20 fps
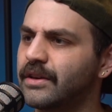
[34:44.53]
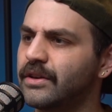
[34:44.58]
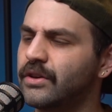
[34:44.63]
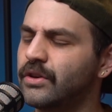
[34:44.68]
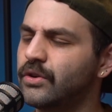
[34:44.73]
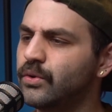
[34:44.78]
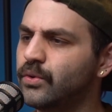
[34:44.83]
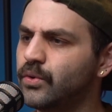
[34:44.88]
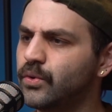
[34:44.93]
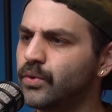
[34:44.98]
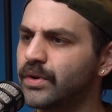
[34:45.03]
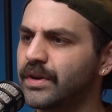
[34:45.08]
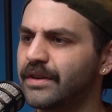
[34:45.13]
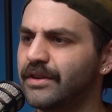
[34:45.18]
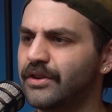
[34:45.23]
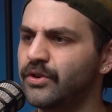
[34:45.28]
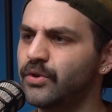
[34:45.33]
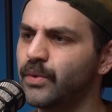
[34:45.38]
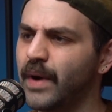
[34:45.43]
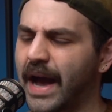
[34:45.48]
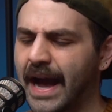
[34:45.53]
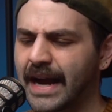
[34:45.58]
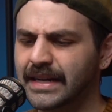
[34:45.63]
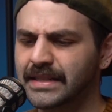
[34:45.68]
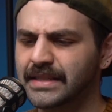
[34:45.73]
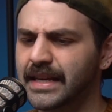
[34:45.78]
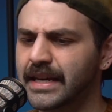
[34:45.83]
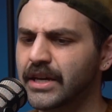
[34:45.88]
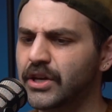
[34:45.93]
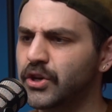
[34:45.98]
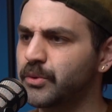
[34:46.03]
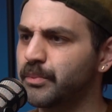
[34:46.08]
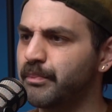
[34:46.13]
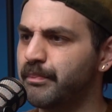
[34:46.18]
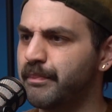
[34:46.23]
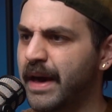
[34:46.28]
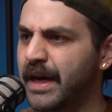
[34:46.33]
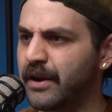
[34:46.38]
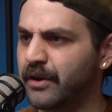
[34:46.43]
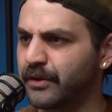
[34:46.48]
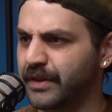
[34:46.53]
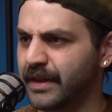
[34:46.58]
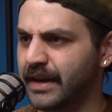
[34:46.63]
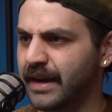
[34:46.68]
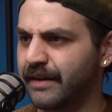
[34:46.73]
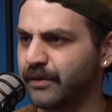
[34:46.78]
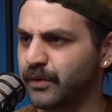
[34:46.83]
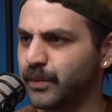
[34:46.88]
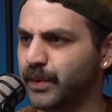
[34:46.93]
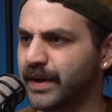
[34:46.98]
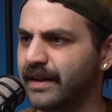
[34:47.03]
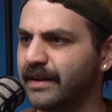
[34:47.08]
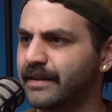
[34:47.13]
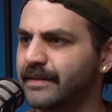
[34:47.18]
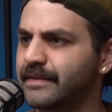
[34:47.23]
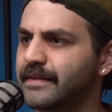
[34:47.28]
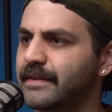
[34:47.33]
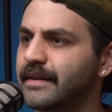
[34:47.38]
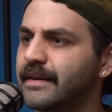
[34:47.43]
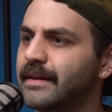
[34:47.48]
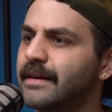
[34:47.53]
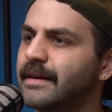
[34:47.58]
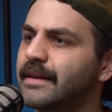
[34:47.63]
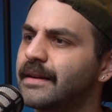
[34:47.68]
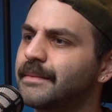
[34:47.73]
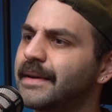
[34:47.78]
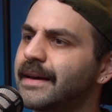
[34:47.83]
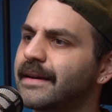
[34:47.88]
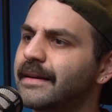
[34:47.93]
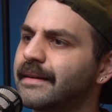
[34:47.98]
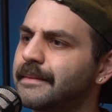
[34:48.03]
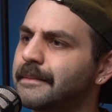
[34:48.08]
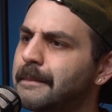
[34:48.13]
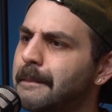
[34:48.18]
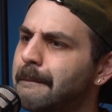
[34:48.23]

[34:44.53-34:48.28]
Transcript: you you act like you're better than everyone else. I'm like,